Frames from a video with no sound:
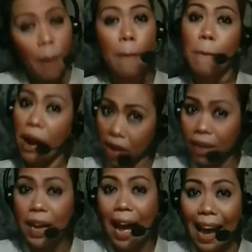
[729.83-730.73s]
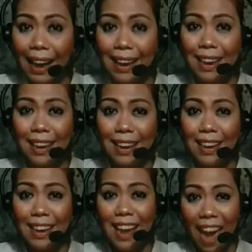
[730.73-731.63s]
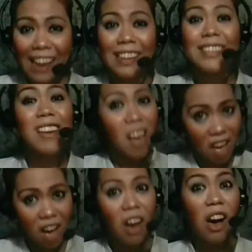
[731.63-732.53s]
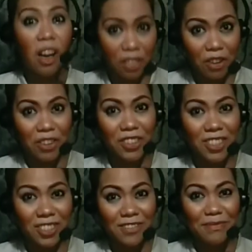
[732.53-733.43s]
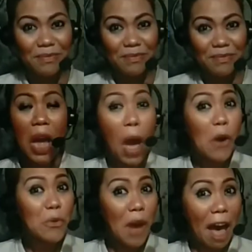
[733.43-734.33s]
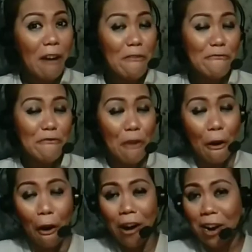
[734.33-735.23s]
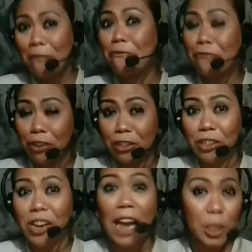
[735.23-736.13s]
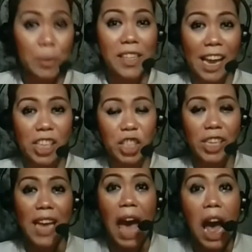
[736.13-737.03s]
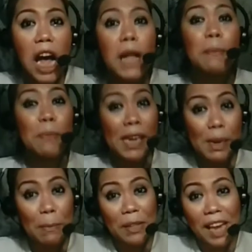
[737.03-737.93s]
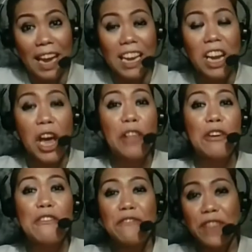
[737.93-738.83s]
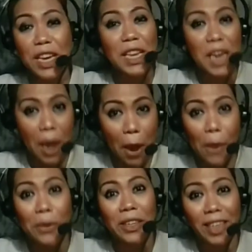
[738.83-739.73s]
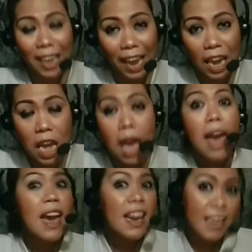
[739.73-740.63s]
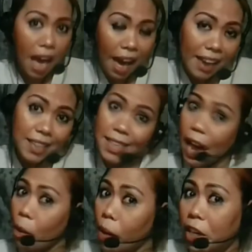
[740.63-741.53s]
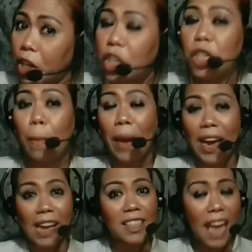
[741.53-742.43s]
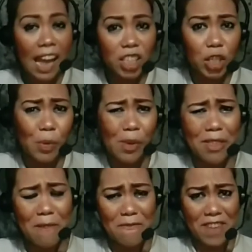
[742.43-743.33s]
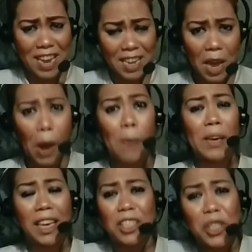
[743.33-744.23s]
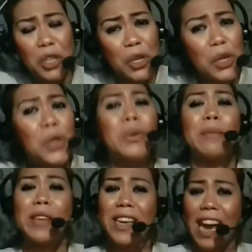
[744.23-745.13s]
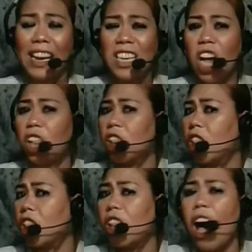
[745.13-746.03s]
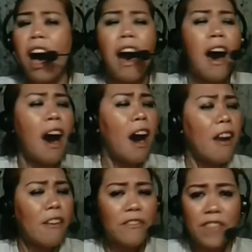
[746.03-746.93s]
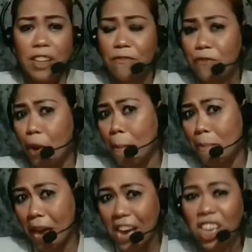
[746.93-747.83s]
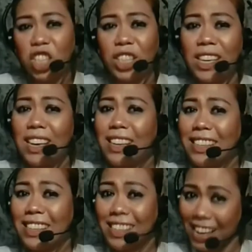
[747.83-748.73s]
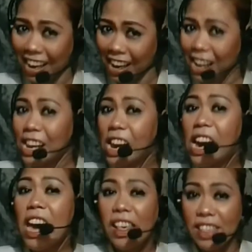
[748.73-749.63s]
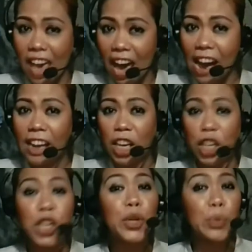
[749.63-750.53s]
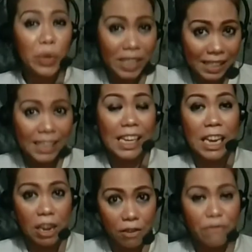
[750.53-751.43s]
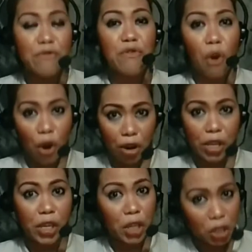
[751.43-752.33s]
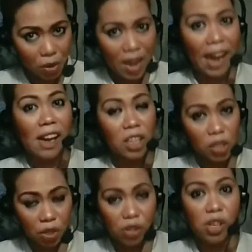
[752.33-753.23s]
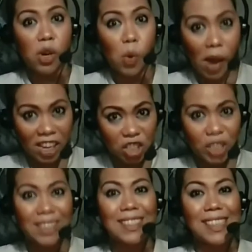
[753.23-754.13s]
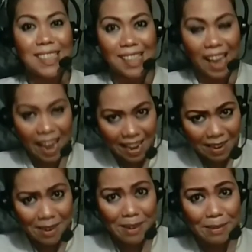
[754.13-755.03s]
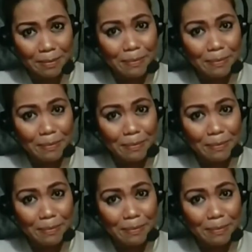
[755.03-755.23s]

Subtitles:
barangay, and others. Well, for further explanation, I'll be playing another video, okay? Guys, I want you to pay attention with the video because you will be getting a lot of information, okay? That you really need for you to answer the questions later.